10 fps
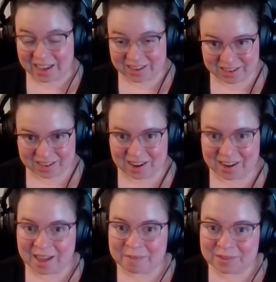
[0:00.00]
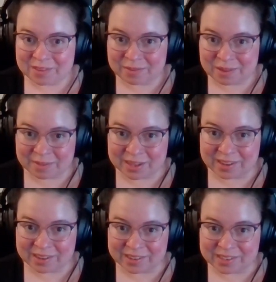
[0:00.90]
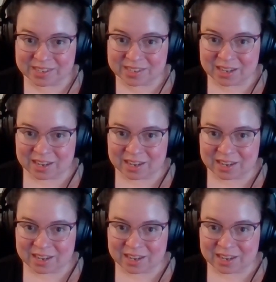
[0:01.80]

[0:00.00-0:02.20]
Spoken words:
did not happen to me because